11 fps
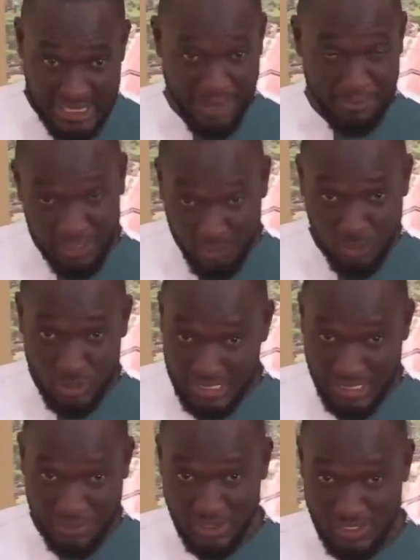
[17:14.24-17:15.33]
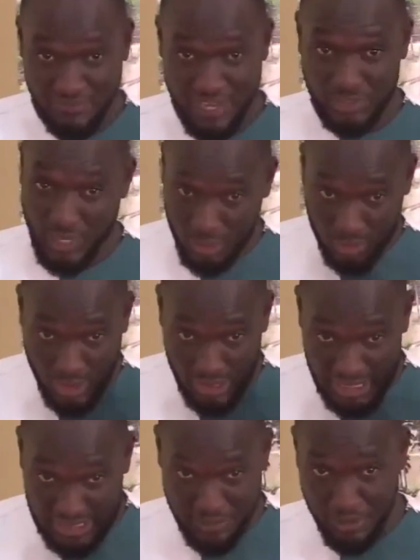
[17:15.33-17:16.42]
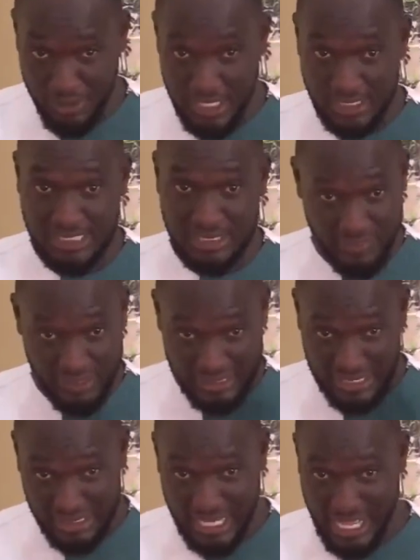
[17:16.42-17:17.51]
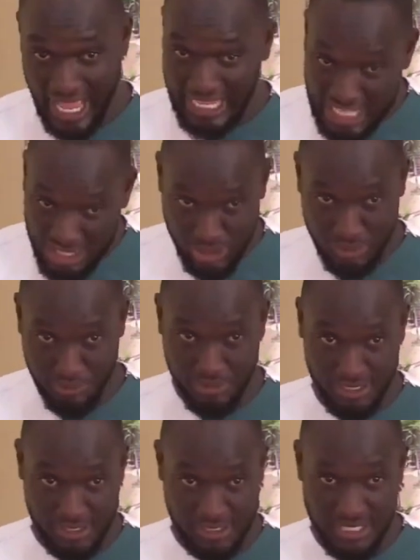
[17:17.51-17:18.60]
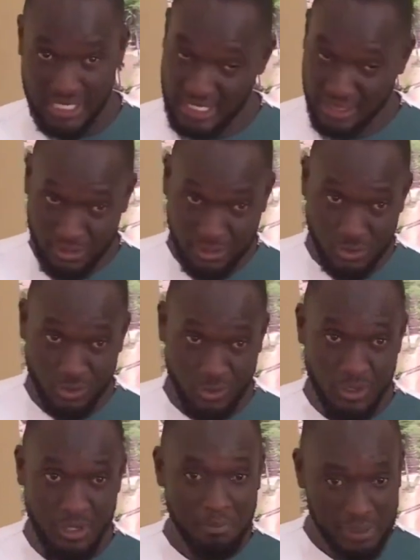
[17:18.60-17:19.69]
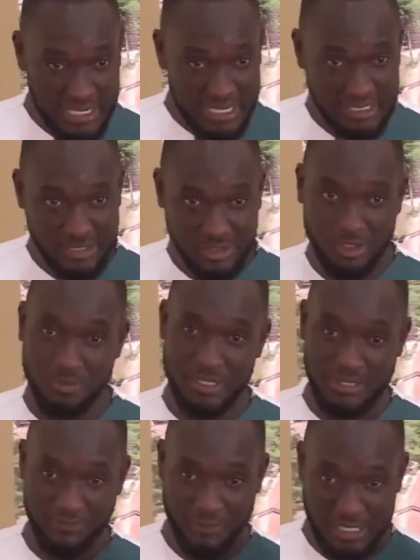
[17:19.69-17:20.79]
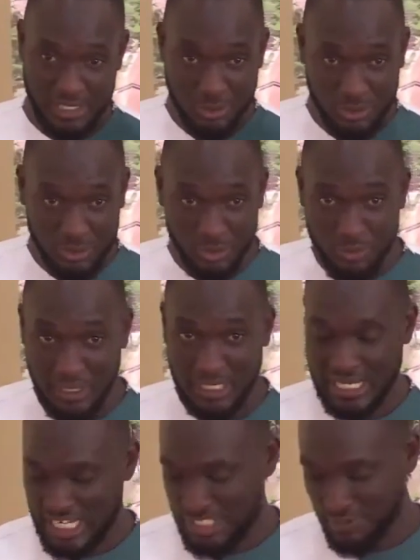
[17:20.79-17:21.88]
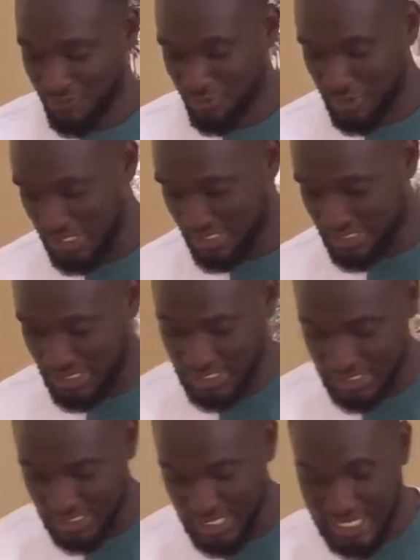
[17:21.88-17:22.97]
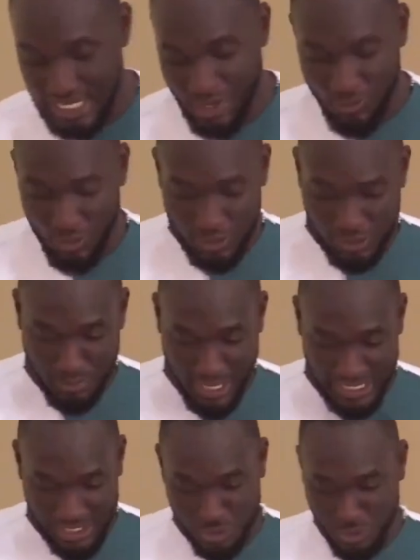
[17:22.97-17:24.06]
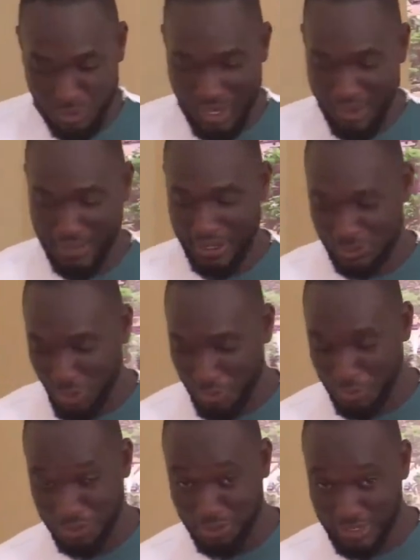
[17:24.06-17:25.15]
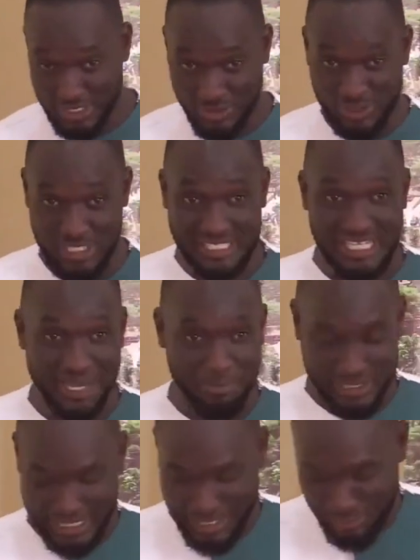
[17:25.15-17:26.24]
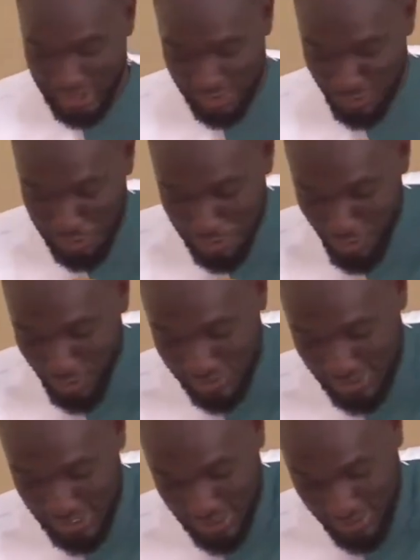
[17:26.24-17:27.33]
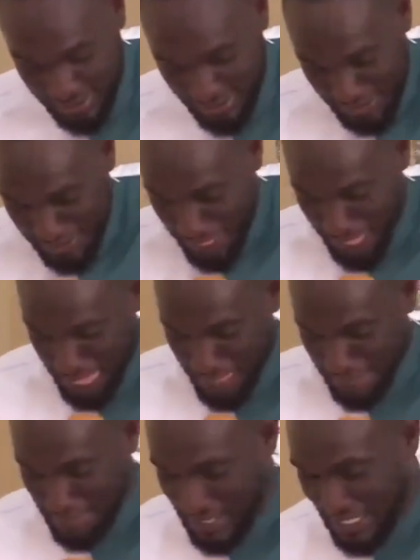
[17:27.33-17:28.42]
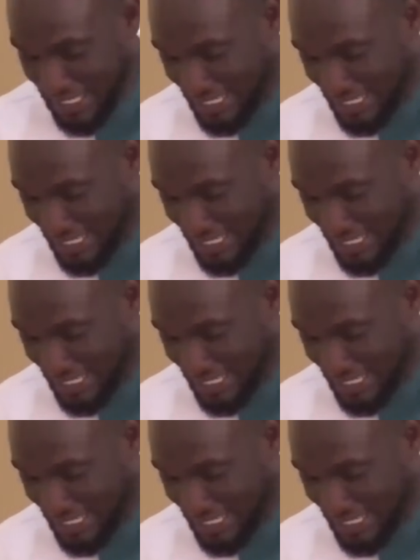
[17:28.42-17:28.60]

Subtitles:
are my two disabusing facts. We are not all entrepreneurs. Some of us are intrapreneurs. Number two, please stop being information consumer. Let's be information seekers. Now go into my issue about opportunities, which is the numbers. I'm sure that's what people want to hear. The